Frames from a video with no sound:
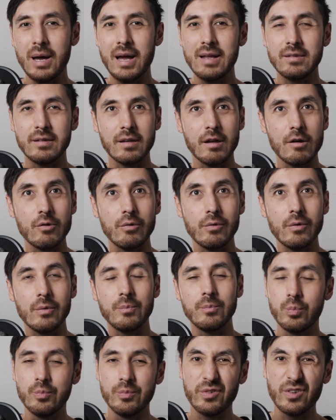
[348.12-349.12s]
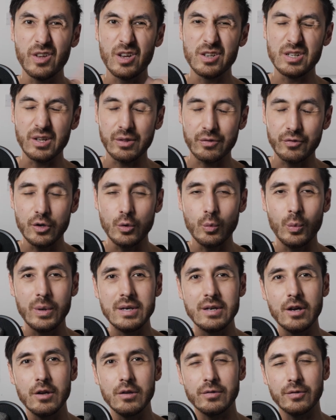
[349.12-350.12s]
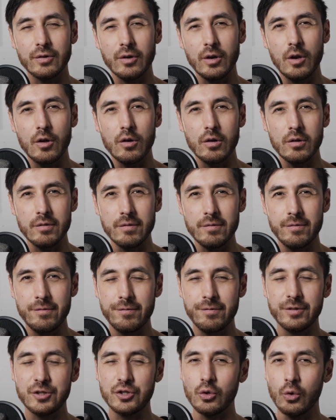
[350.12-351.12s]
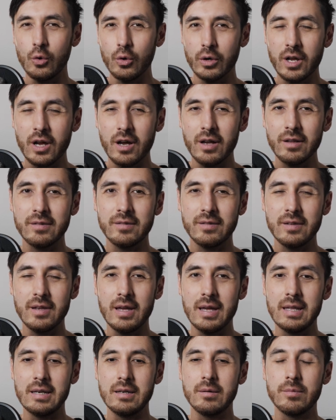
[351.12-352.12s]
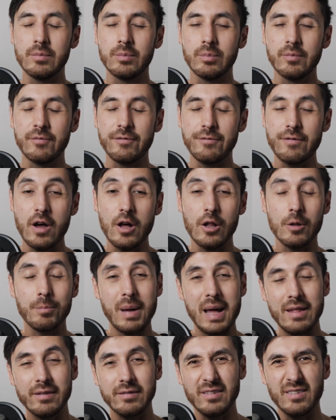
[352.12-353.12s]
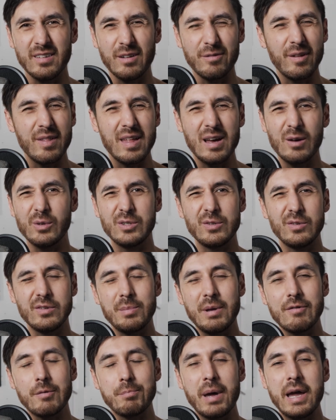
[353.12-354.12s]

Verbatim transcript: I had to go searching through Windows for a lot of shortcuts and file paths and stuff like that, which was a bit of a